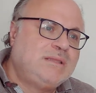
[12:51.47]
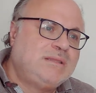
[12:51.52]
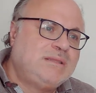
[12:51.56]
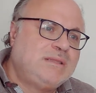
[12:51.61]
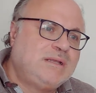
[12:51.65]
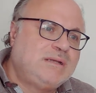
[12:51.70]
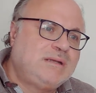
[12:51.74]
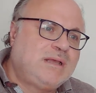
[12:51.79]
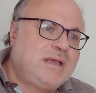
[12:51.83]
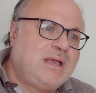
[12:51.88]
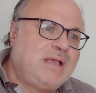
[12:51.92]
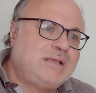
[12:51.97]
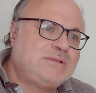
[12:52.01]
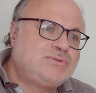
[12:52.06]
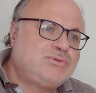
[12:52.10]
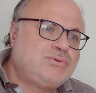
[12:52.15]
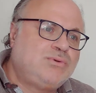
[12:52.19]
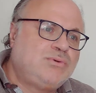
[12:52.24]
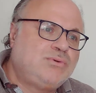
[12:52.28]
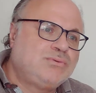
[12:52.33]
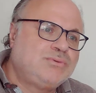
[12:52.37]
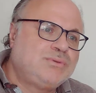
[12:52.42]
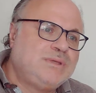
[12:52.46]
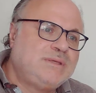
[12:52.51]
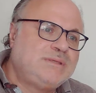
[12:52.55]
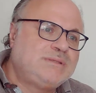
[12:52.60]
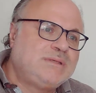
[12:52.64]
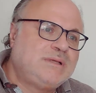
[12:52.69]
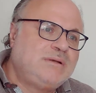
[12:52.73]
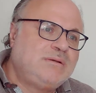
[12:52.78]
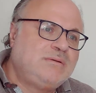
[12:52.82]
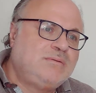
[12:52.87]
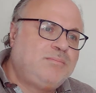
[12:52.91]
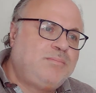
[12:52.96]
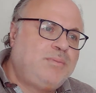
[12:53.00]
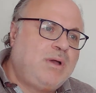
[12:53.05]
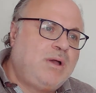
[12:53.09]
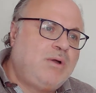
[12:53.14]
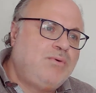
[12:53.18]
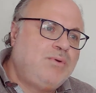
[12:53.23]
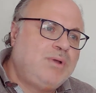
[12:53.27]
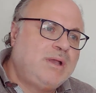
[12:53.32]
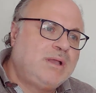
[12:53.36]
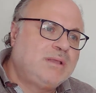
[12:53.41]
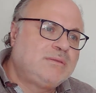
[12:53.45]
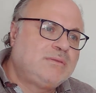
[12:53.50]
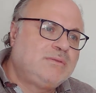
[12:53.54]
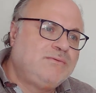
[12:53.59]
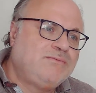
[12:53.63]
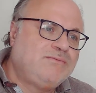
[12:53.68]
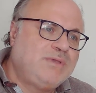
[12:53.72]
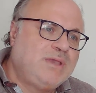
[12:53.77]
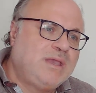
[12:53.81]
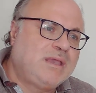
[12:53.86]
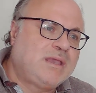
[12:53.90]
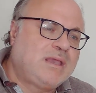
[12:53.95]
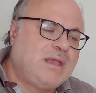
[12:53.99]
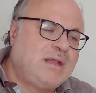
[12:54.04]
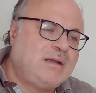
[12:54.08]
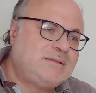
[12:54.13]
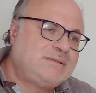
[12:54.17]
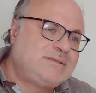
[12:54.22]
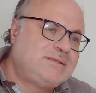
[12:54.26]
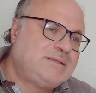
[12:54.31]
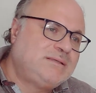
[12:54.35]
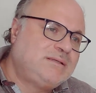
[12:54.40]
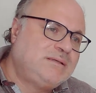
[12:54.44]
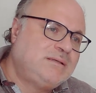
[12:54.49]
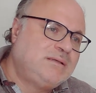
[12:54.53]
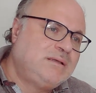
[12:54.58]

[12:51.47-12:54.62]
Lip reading: than gas or diesel powered vehicles.